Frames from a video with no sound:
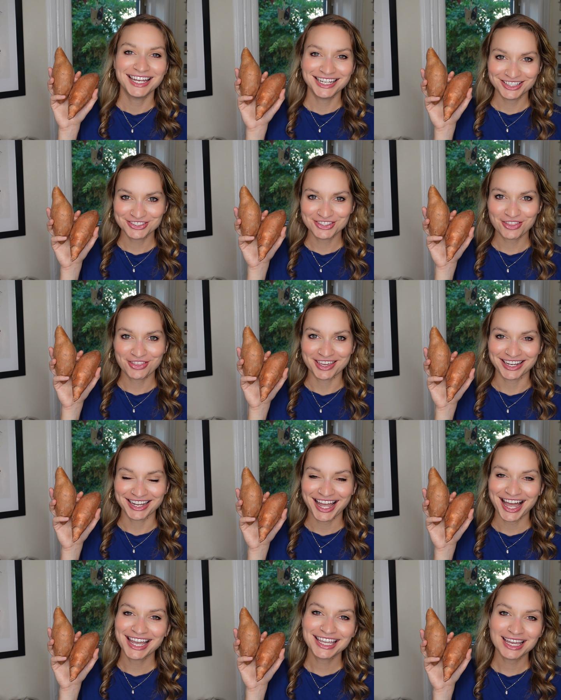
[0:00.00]
And here's the thing,
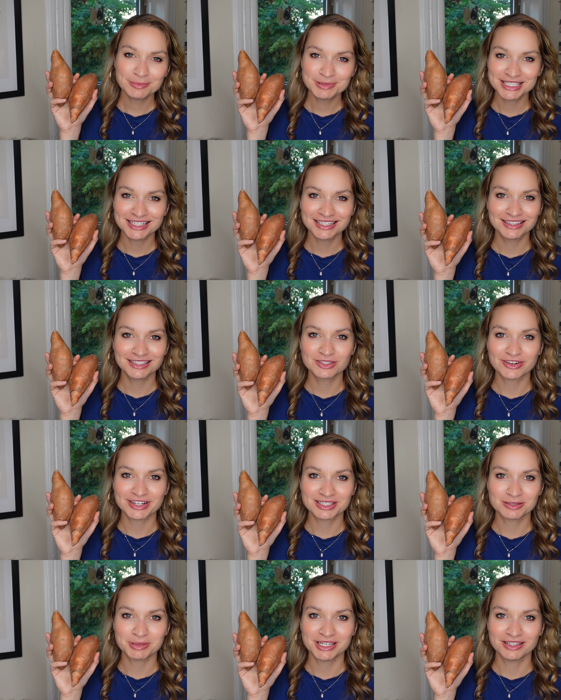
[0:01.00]
I kept seeing this
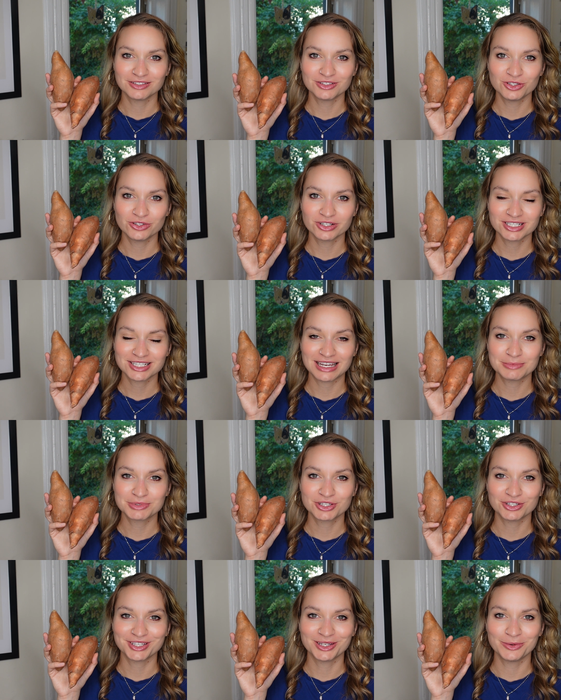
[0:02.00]
recipe on the New York Times
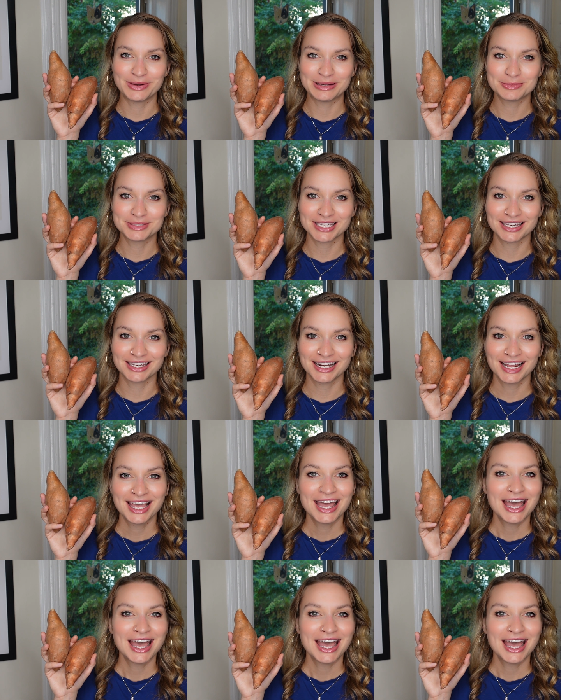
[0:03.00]
cooking website,